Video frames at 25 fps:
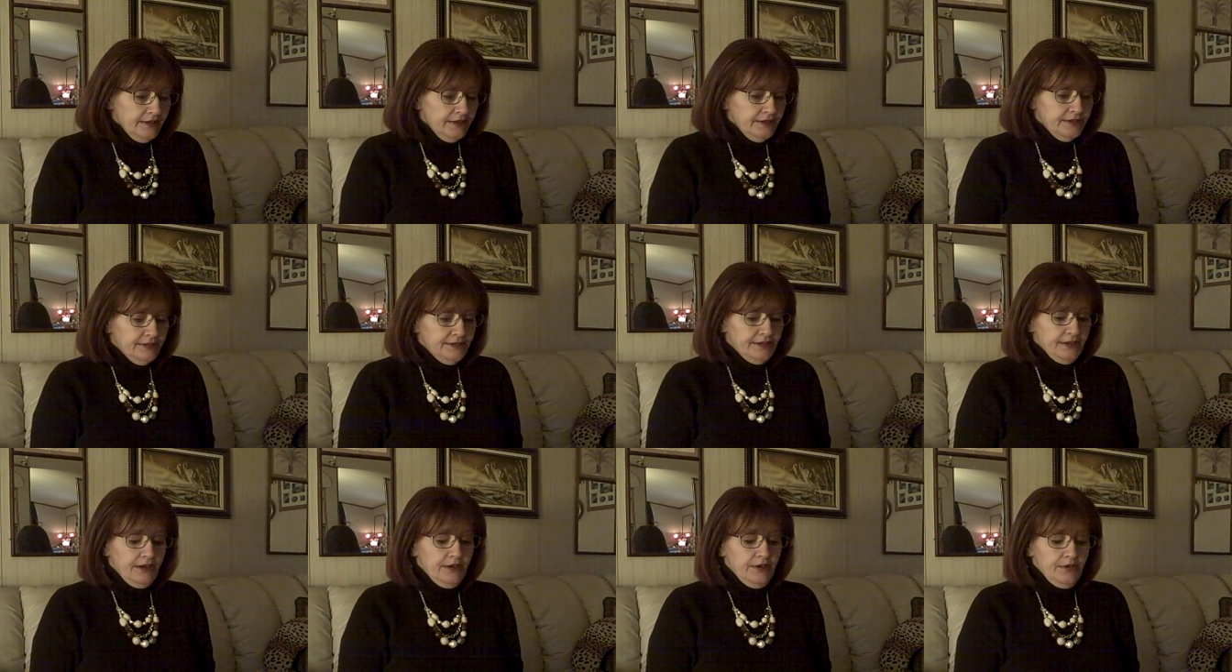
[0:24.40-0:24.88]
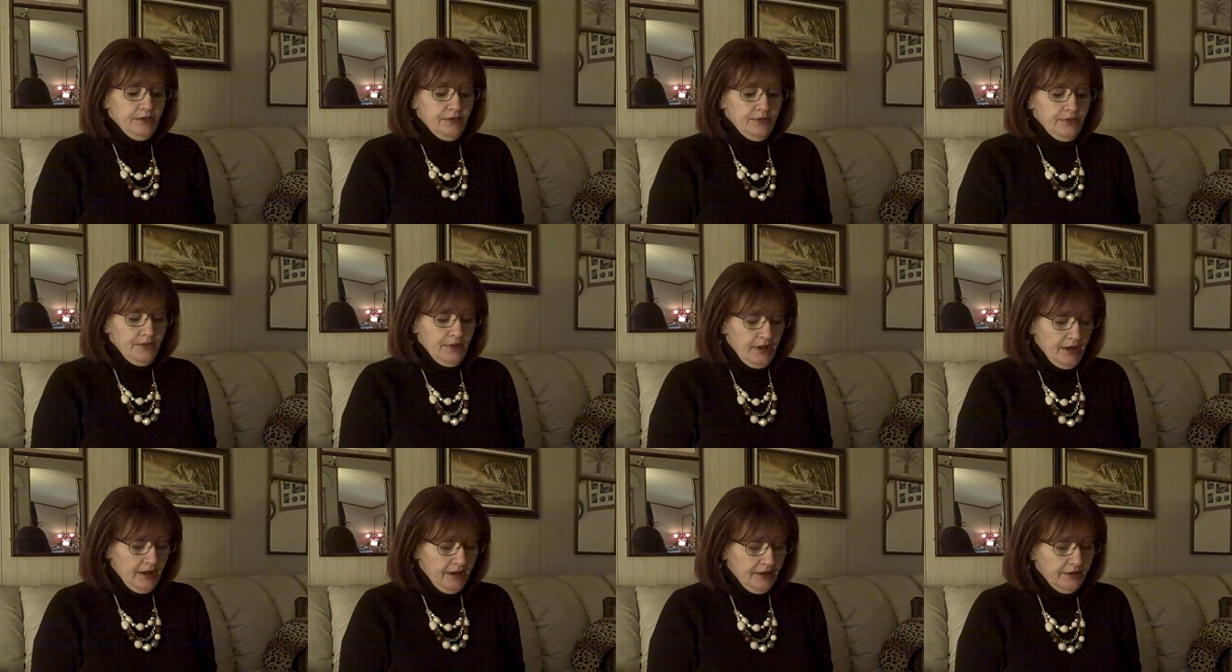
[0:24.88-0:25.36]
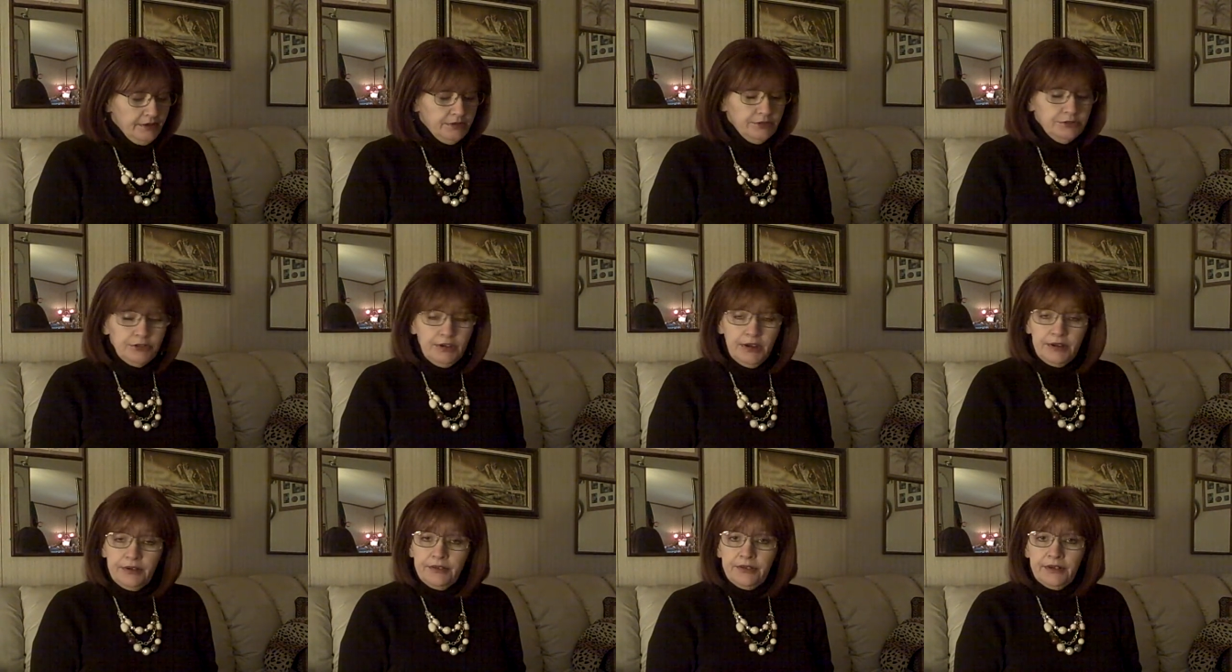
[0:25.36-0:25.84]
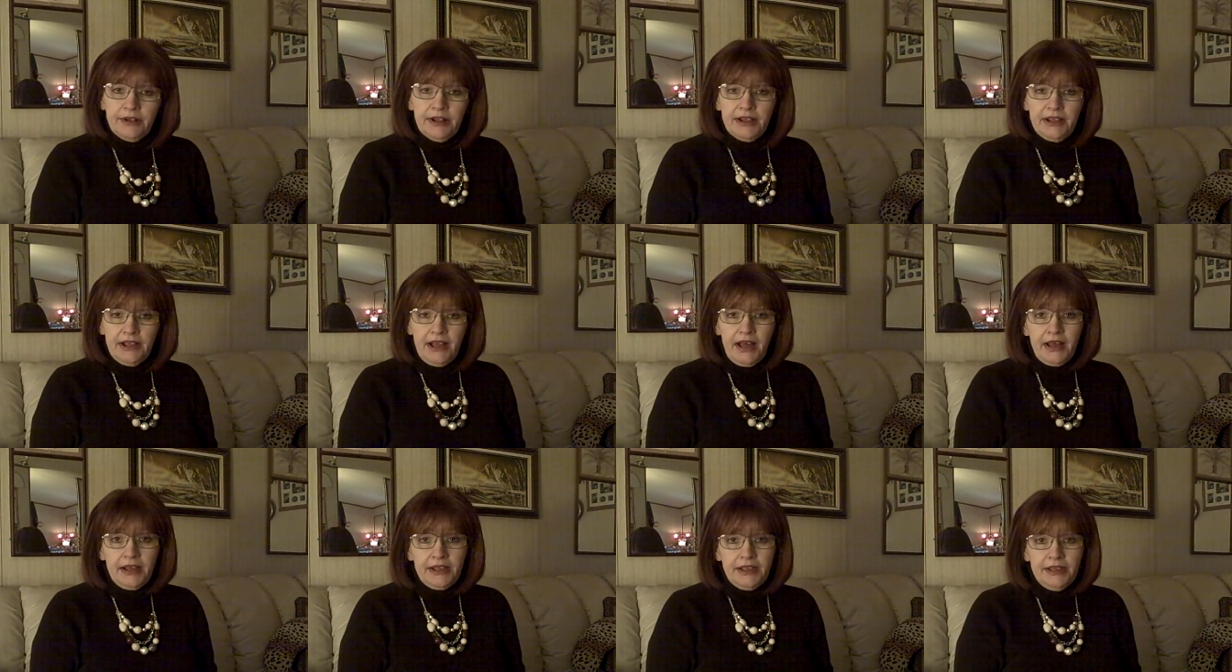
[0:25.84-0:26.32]
So
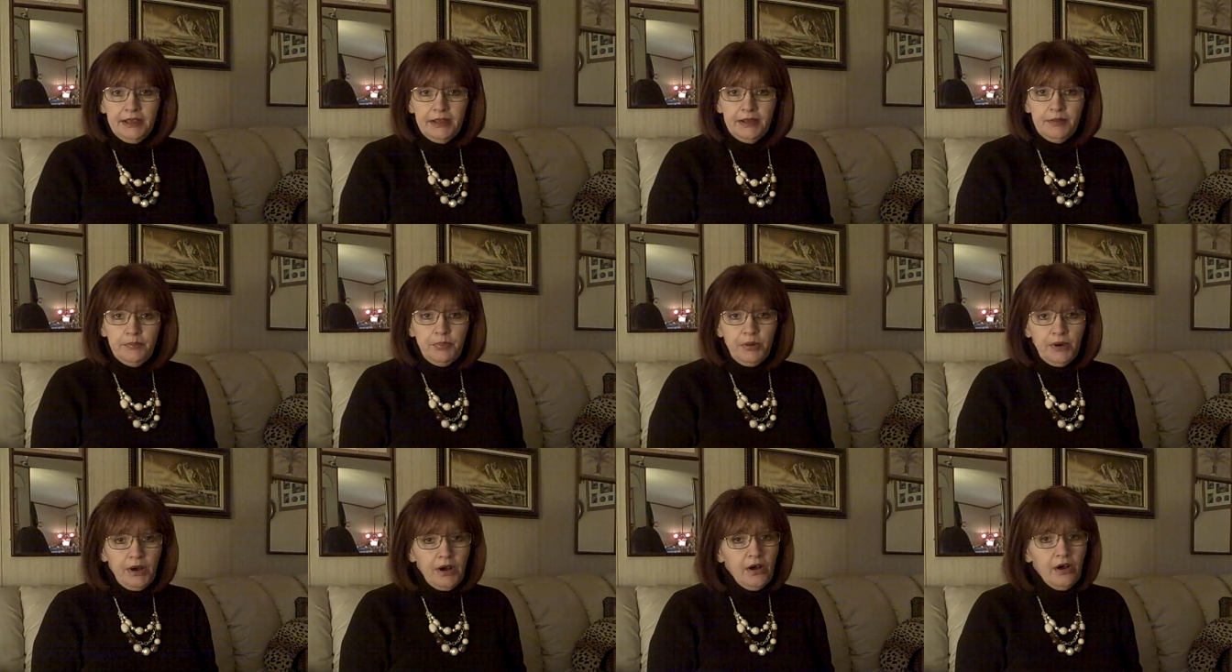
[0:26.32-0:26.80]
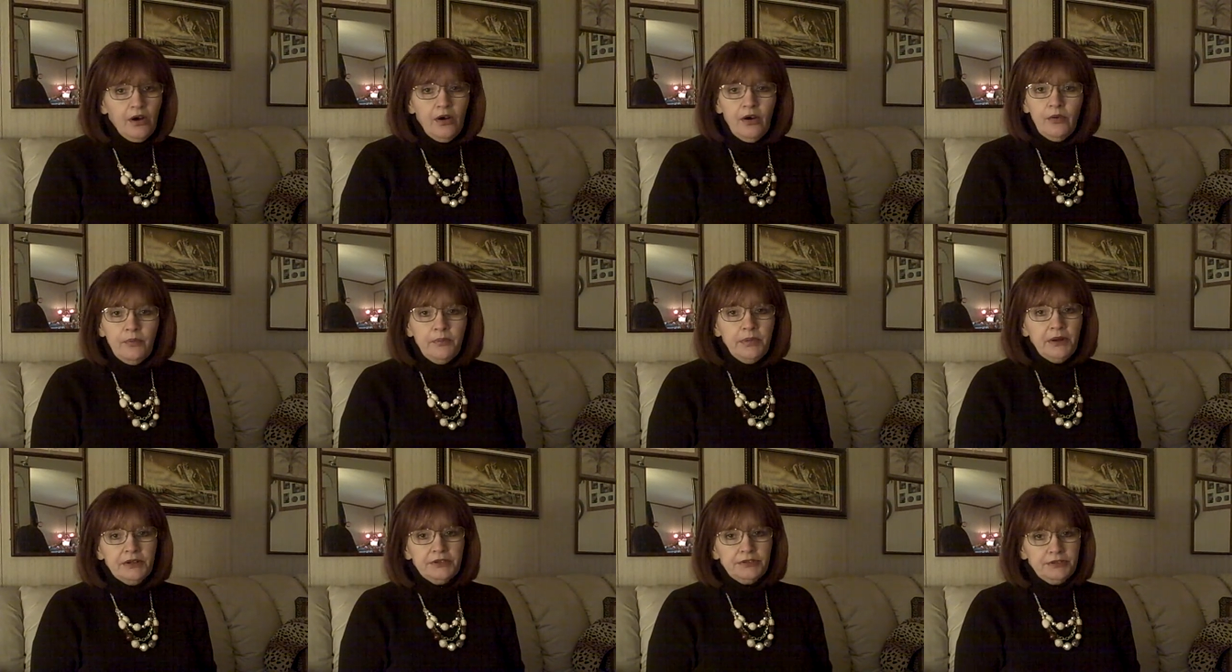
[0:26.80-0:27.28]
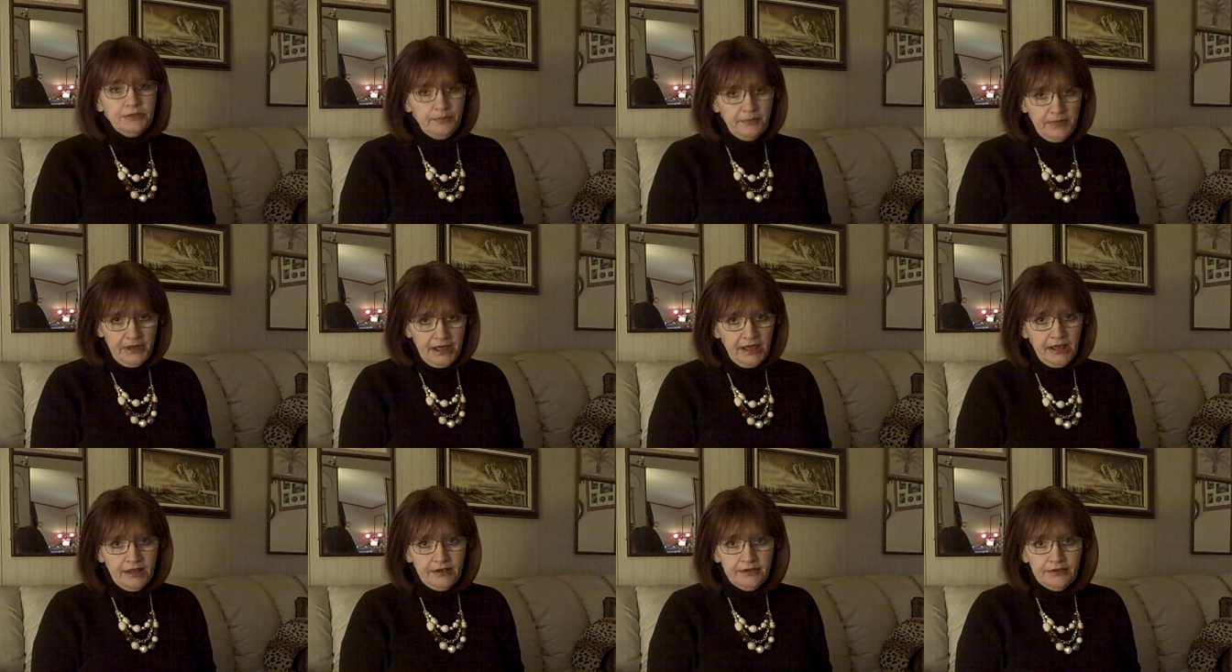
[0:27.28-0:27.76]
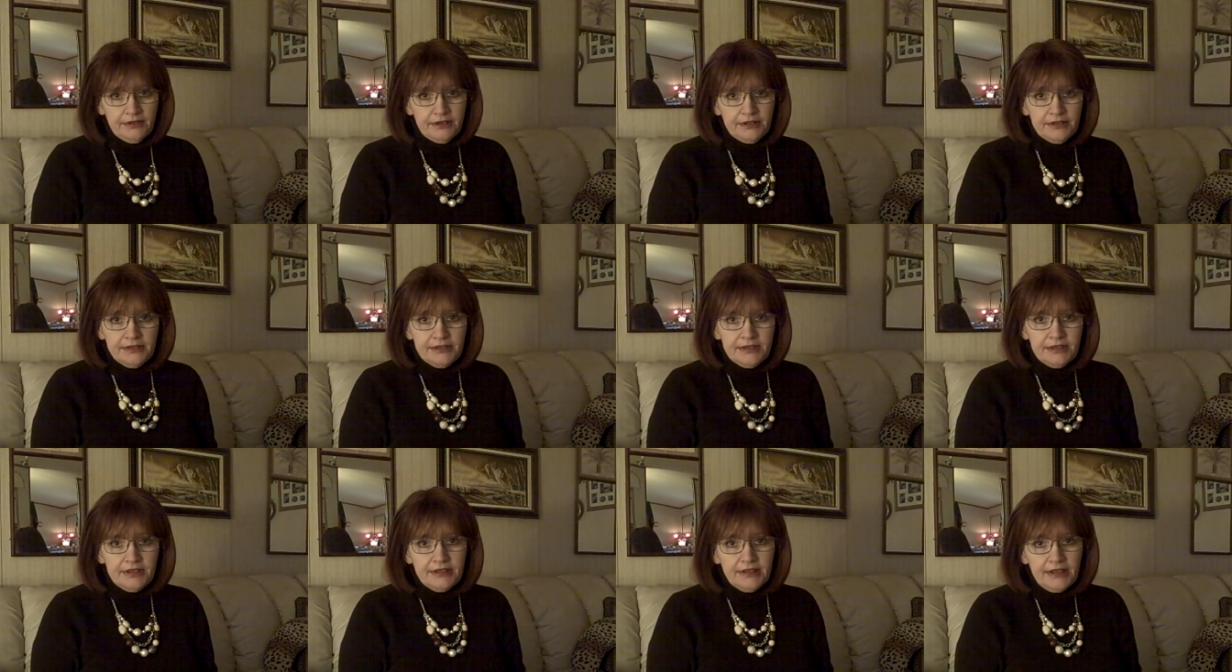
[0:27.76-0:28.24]
generally I keep a whole bunch of
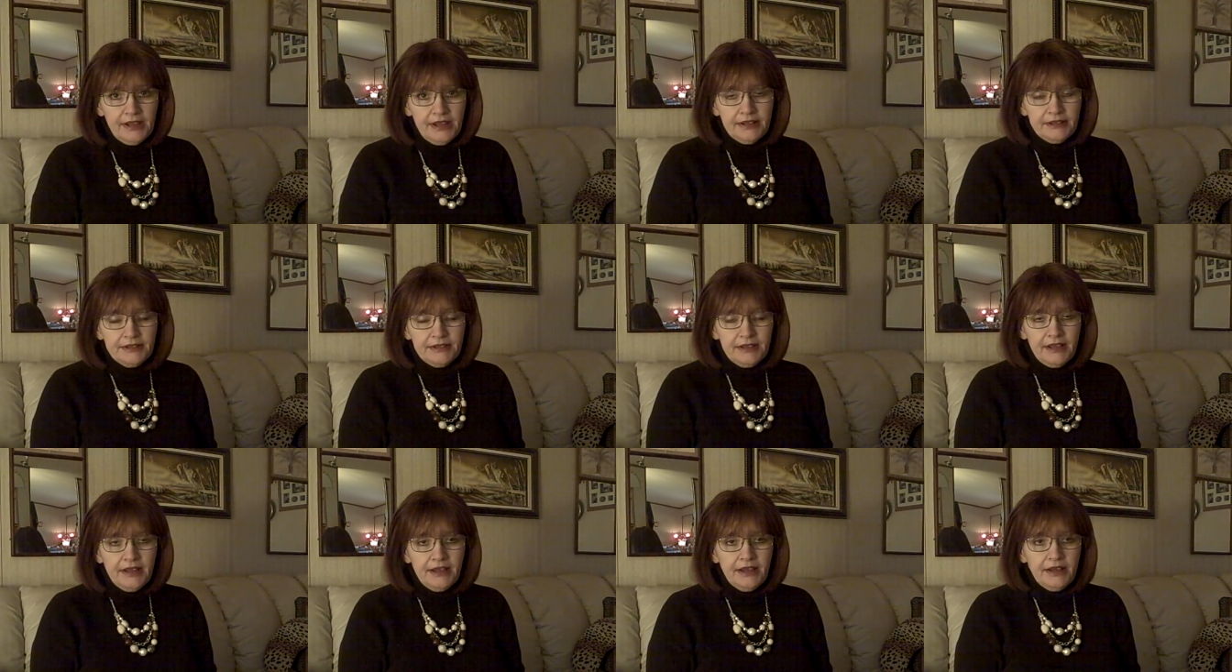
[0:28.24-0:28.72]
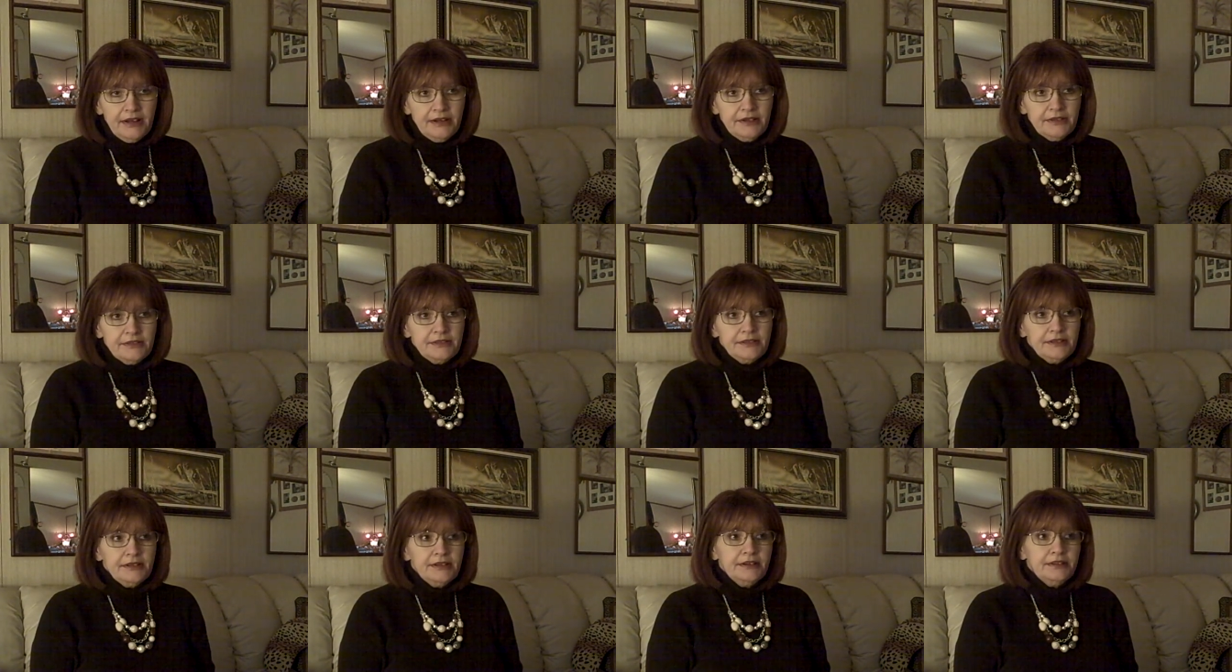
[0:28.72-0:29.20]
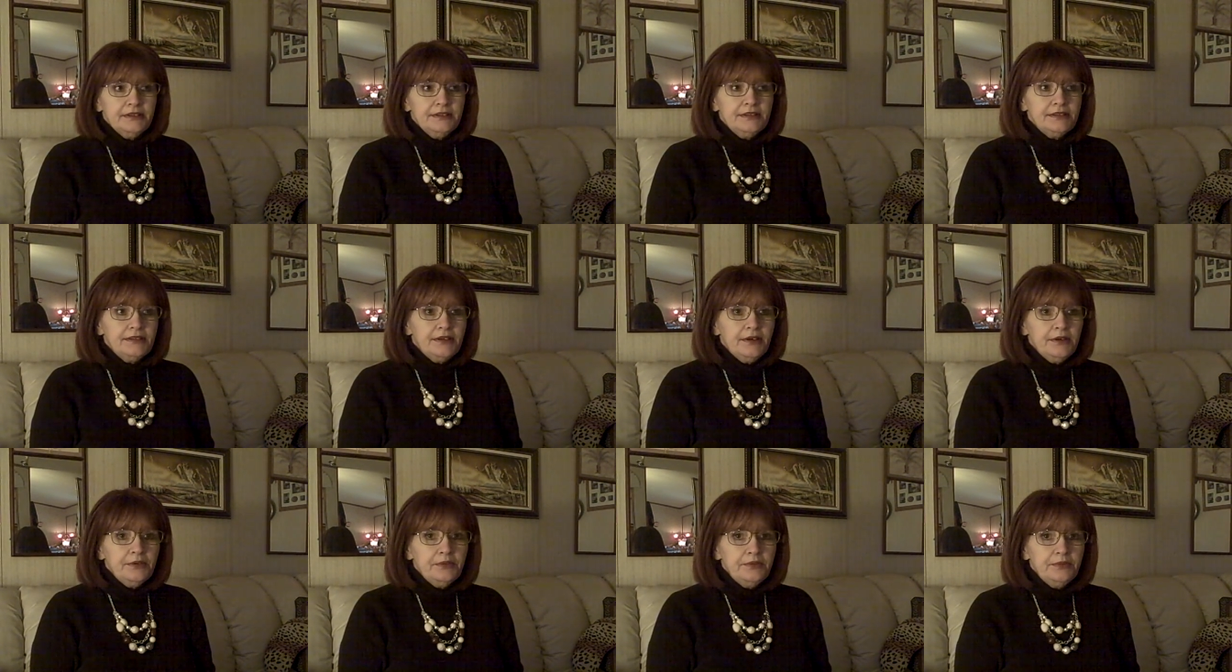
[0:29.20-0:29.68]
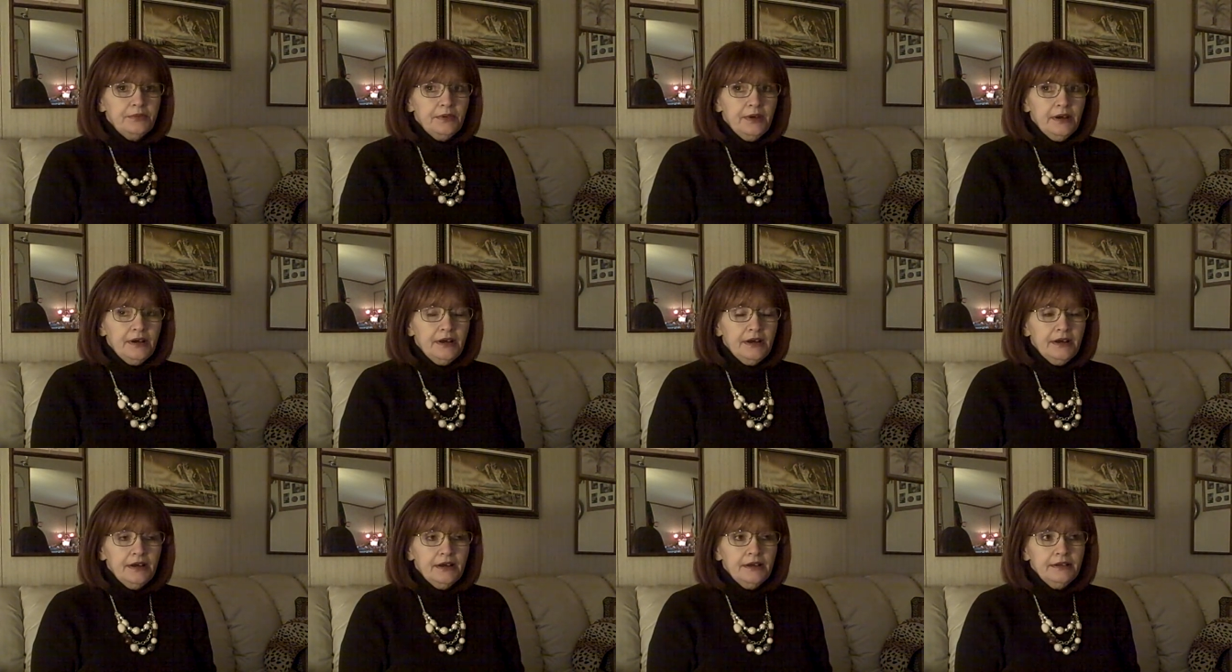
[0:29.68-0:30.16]
batteries at the house and so
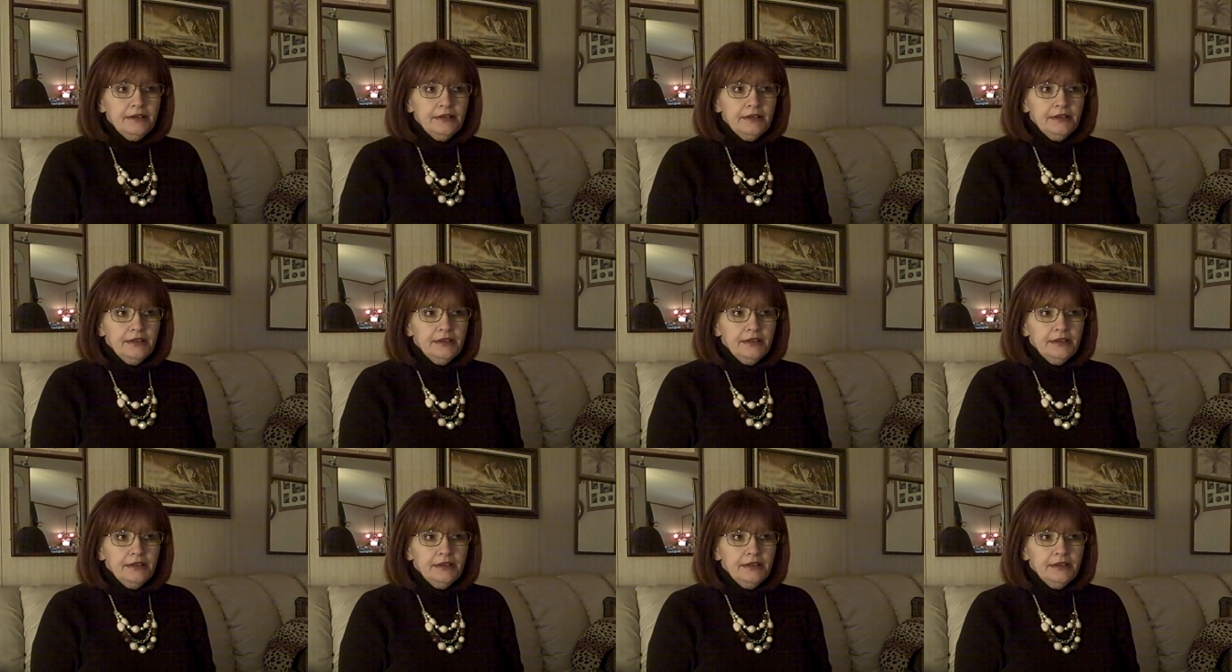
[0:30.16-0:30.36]
uh,